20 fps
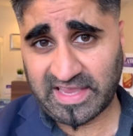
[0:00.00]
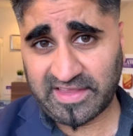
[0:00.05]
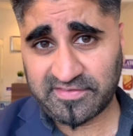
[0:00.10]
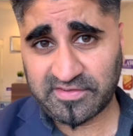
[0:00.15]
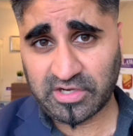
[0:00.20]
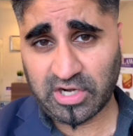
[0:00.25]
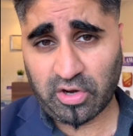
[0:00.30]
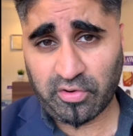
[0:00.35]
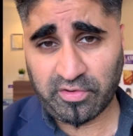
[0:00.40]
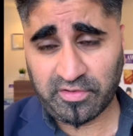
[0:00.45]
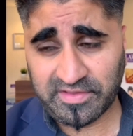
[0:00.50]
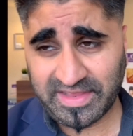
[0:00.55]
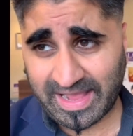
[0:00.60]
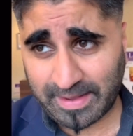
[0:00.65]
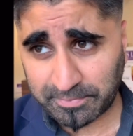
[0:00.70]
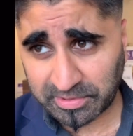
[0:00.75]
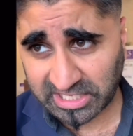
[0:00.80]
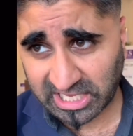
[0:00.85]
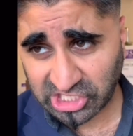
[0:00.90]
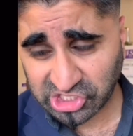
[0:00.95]
case scenario, the
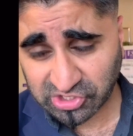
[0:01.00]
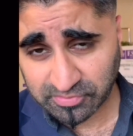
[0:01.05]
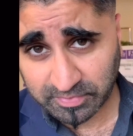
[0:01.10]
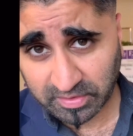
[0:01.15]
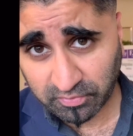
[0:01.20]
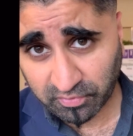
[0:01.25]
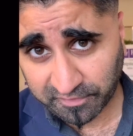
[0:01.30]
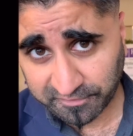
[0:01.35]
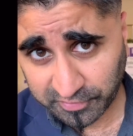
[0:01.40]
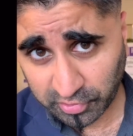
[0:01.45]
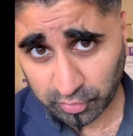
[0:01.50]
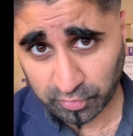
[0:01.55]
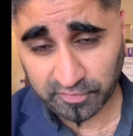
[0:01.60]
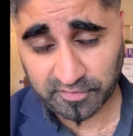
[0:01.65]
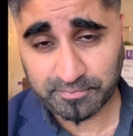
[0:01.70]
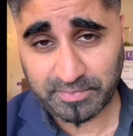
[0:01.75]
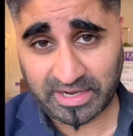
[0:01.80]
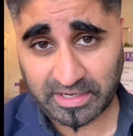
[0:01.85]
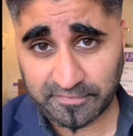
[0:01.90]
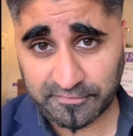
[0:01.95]
application be
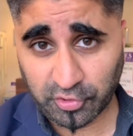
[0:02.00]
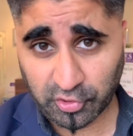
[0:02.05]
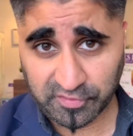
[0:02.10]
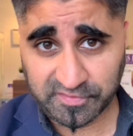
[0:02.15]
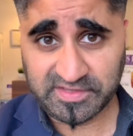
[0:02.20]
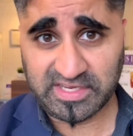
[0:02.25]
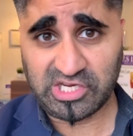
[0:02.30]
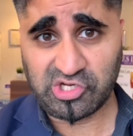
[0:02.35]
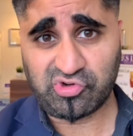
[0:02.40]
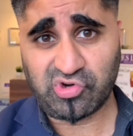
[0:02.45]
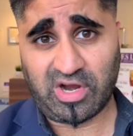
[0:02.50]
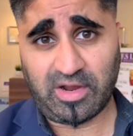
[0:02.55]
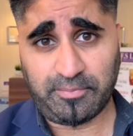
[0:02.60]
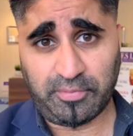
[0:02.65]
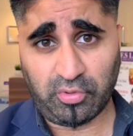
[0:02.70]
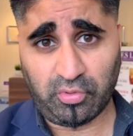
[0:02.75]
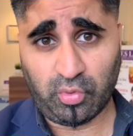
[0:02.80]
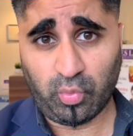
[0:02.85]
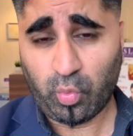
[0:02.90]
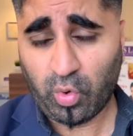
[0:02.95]
refused by the first tier
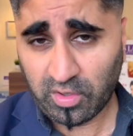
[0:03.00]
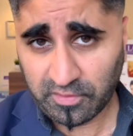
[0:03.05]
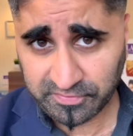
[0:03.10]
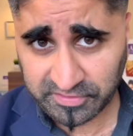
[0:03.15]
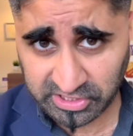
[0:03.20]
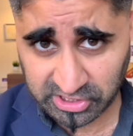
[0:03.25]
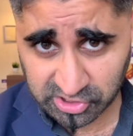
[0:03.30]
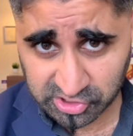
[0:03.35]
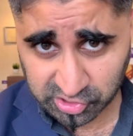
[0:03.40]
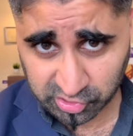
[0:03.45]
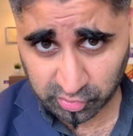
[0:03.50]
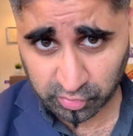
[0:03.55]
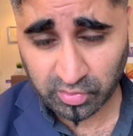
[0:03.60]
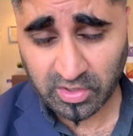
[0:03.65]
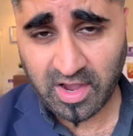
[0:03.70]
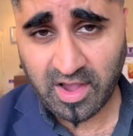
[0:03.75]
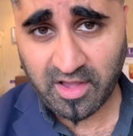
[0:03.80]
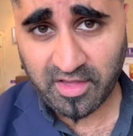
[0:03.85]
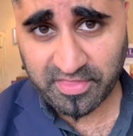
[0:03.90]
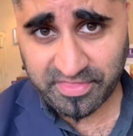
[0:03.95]
tribunal, what do you do
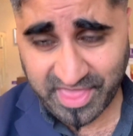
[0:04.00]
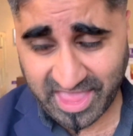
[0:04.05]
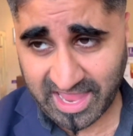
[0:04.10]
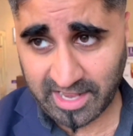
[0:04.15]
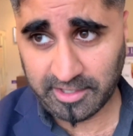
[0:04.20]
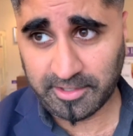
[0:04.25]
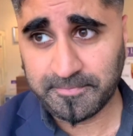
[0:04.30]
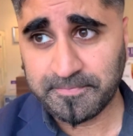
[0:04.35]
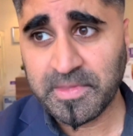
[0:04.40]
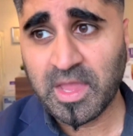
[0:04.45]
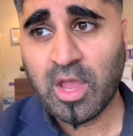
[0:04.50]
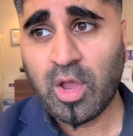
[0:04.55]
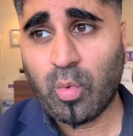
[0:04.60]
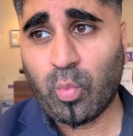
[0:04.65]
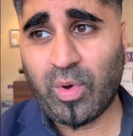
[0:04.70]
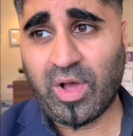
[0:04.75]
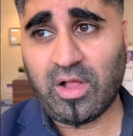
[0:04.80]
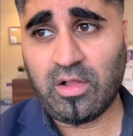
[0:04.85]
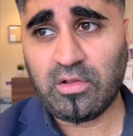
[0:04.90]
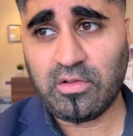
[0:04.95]
then?
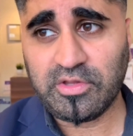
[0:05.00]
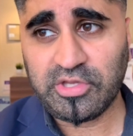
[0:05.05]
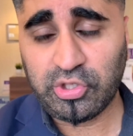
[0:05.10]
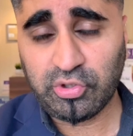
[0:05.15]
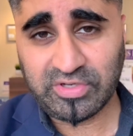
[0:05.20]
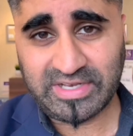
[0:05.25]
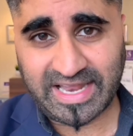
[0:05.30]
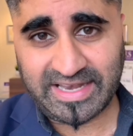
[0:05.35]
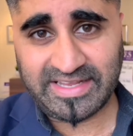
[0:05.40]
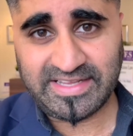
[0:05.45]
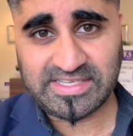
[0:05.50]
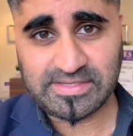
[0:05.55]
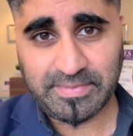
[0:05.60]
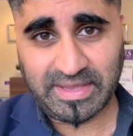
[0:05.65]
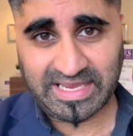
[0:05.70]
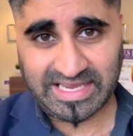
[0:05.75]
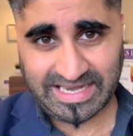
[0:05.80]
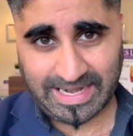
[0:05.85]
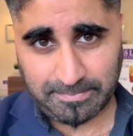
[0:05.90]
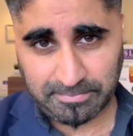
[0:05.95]
Well, you then need to
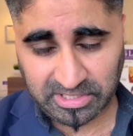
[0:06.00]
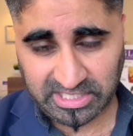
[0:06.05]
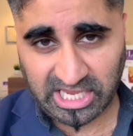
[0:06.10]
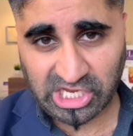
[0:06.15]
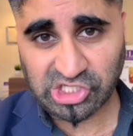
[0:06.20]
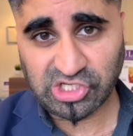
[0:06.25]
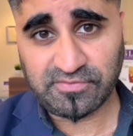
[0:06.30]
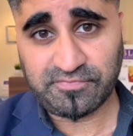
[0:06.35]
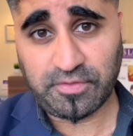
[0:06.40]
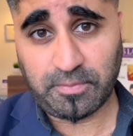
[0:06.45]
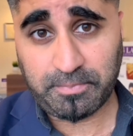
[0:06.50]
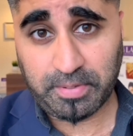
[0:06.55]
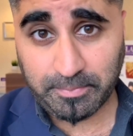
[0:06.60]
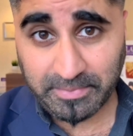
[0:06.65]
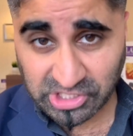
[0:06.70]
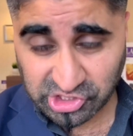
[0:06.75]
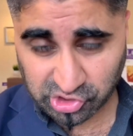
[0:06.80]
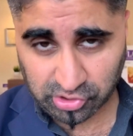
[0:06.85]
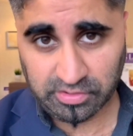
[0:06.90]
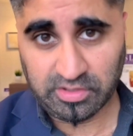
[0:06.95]
make an application for
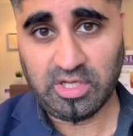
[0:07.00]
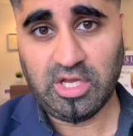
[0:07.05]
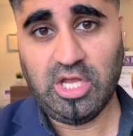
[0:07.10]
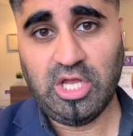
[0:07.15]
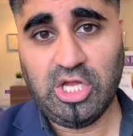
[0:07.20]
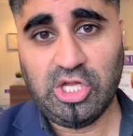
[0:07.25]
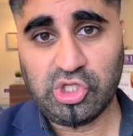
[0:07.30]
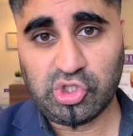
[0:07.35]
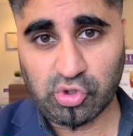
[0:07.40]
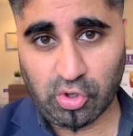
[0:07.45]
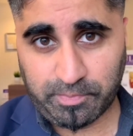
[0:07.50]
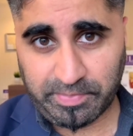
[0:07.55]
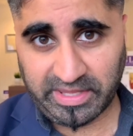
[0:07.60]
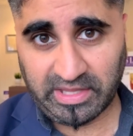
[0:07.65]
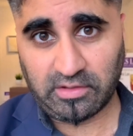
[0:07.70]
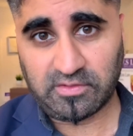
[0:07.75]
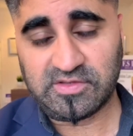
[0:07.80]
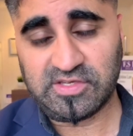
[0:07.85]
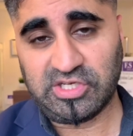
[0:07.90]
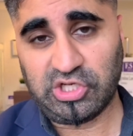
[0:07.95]
permission to
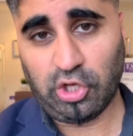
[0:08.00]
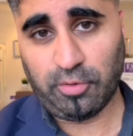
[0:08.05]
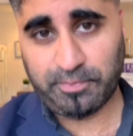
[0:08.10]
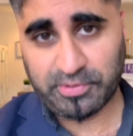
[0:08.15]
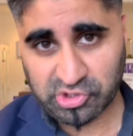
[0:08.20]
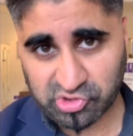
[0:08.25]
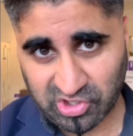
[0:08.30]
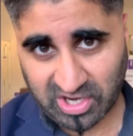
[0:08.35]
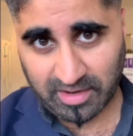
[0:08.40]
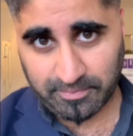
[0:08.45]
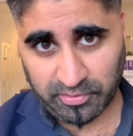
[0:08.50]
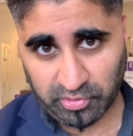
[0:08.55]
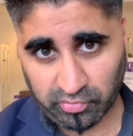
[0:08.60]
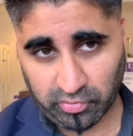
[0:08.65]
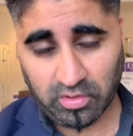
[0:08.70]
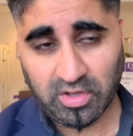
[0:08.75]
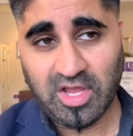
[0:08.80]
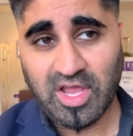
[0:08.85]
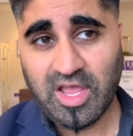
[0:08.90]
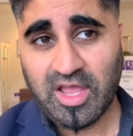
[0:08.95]
appeal to the upper tribunal.